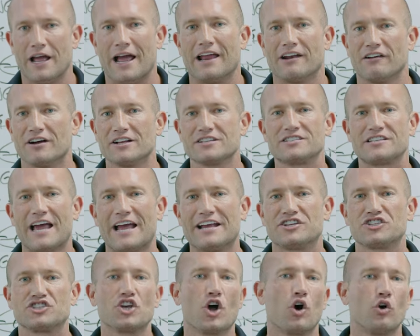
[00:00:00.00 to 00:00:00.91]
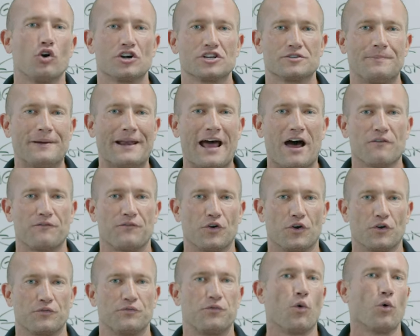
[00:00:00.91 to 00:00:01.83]
and let's say solar has been out
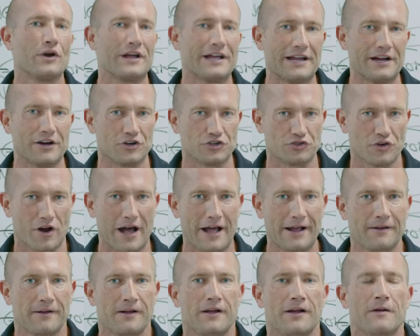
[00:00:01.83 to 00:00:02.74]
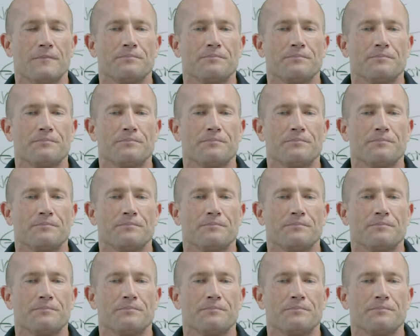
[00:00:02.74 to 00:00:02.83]
for 40 years, right?